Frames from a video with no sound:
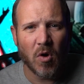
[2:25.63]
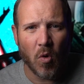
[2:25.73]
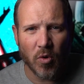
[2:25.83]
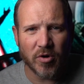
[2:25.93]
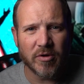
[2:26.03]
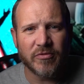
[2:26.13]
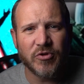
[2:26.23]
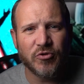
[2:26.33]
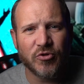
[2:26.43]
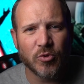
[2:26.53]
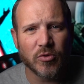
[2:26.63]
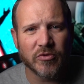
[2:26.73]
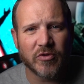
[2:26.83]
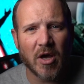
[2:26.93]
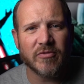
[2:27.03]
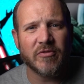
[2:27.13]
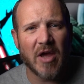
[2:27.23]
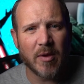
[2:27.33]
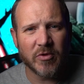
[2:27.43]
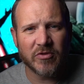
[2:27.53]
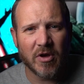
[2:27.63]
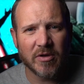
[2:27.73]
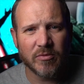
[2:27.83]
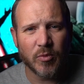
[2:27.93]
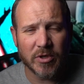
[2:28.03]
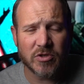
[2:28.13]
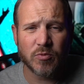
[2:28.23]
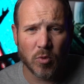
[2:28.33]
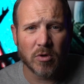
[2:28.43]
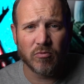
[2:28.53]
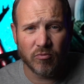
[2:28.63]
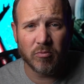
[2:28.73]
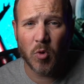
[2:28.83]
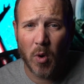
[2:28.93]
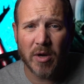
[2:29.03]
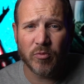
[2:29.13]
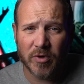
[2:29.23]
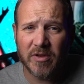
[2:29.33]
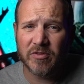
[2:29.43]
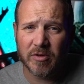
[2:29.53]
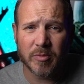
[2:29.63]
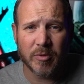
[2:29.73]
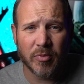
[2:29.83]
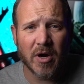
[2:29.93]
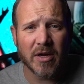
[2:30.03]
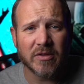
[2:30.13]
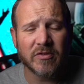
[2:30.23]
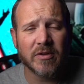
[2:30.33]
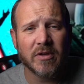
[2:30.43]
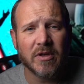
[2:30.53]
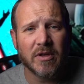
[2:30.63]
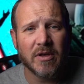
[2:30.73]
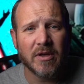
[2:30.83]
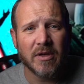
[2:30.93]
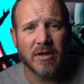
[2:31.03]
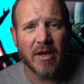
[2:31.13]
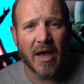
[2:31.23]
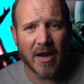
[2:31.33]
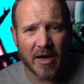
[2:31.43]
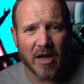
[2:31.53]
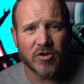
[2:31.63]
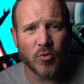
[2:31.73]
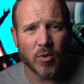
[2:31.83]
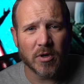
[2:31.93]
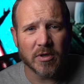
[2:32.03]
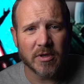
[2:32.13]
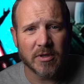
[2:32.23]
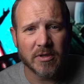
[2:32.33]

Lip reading: ordered a few tools off of Amazon, which were quite reasonably priced, and I got to work.